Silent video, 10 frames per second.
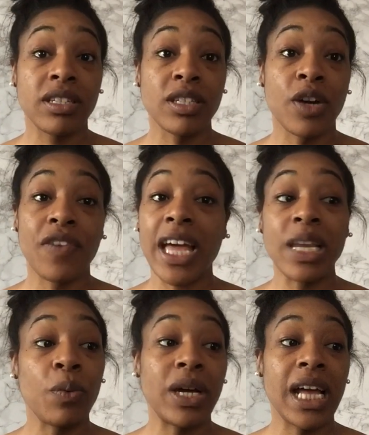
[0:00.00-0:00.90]
So if
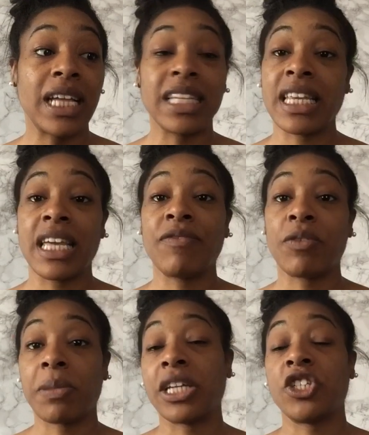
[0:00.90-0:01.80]
anyone has any
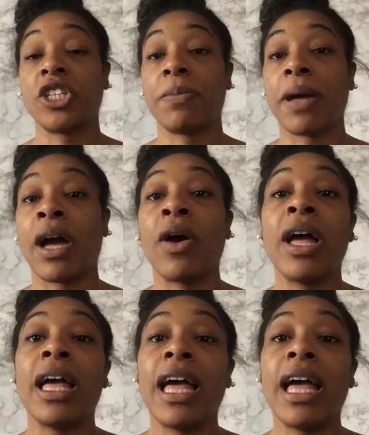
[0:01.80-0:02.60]
information about